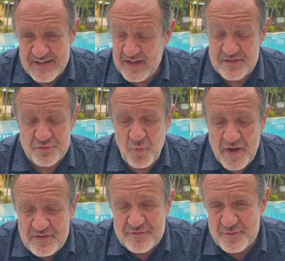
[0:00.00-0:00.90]
And it's
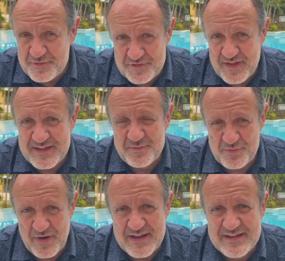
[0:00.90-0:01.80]
wonderful to take a
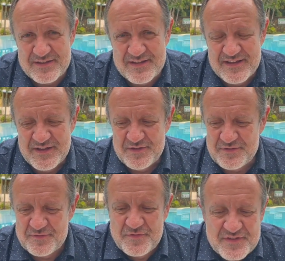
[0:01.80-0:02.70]
break and
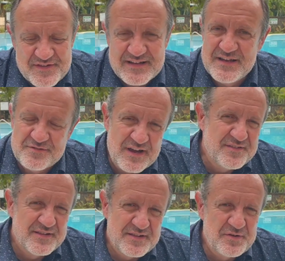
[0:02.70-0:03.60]
to physically
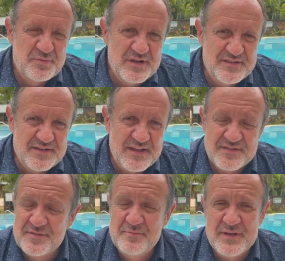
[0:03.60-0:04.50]
rest a little bit, and
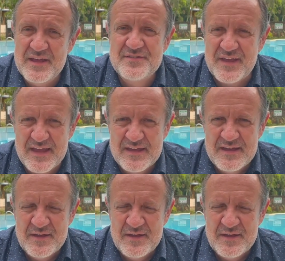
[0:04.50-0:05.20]
that's a blessing.